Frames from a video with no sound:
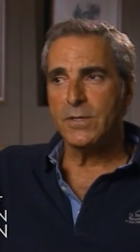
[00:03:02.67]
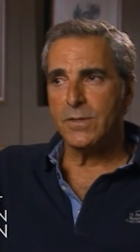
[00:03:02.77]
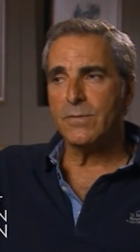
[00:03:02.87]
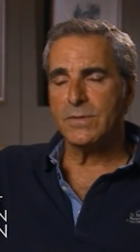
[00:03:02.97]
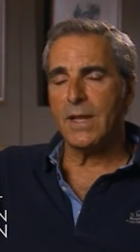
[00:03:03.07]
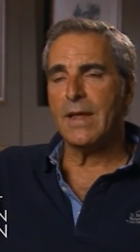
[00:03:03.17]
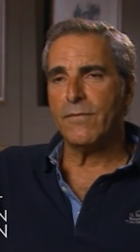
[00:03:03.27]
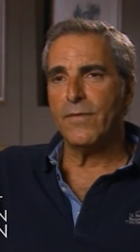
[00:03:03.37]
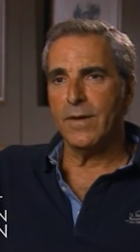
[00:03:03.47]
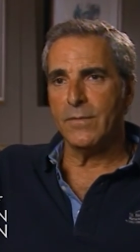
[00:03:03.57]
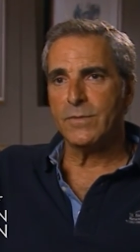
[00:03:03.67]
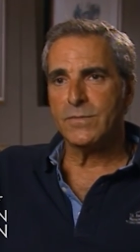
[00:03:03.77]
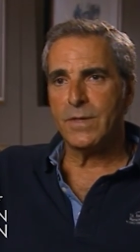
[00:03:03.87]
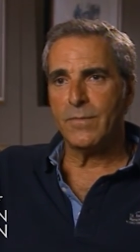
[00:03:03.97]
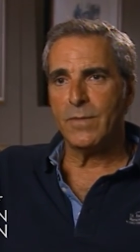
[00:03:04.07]
So it was a lot of fun. It was
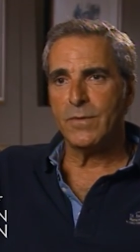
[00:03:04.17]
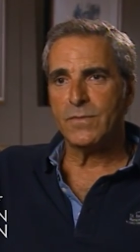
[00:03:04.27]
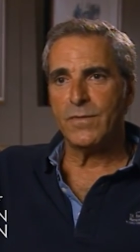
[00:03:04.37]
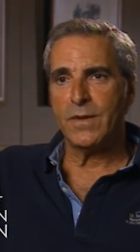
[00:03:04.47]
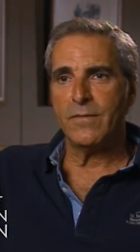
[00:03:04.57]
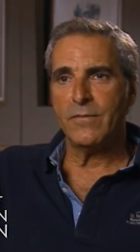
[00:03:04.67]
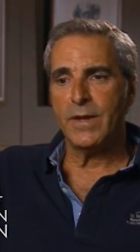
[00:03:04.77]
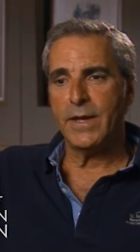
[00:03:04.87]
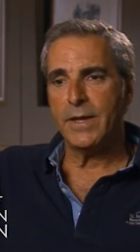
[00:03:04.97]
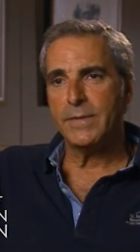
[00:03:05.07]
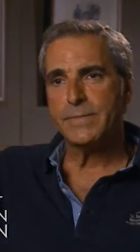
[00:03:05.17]
some of the most fun I've ever had.